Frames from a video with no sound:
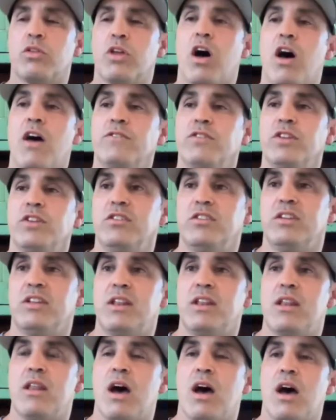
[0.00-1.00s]
with the off
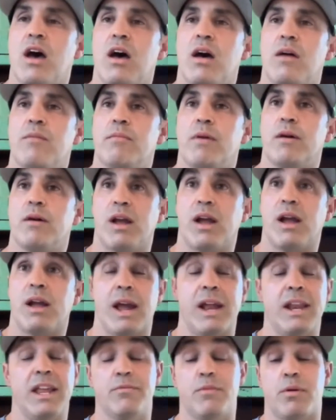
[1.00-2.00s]
season, I
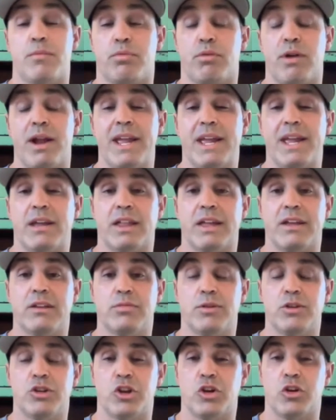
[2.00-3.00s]
kind of give them a break, like
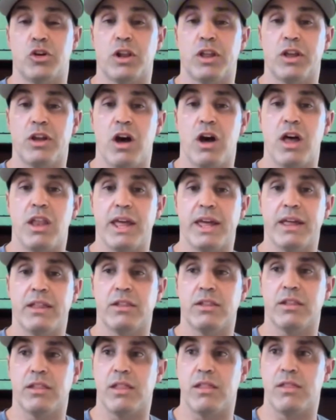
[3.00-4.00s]
especially early on. Like
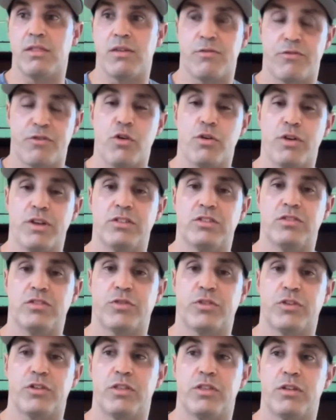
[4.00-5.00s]
the focus
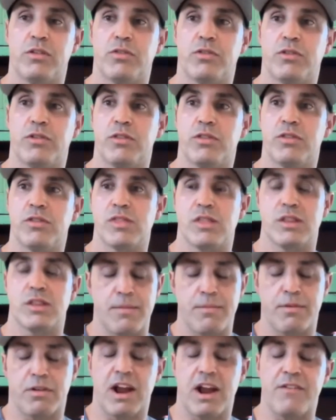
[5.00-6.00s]
for the
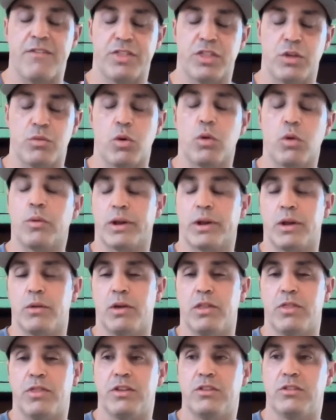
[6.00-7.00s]
demographic that we're working
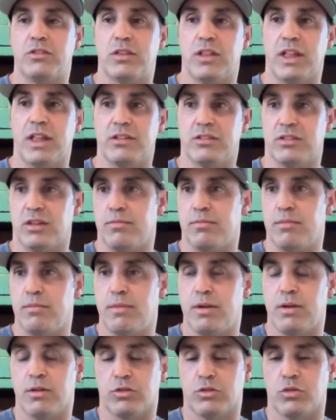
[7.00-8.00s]
with is, like I said,
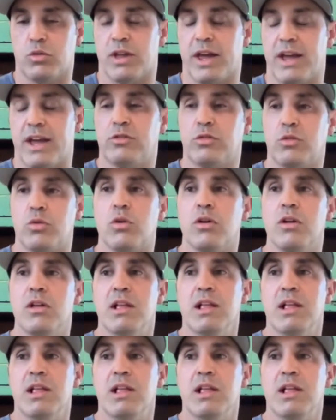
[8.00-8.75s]
middle school to high school.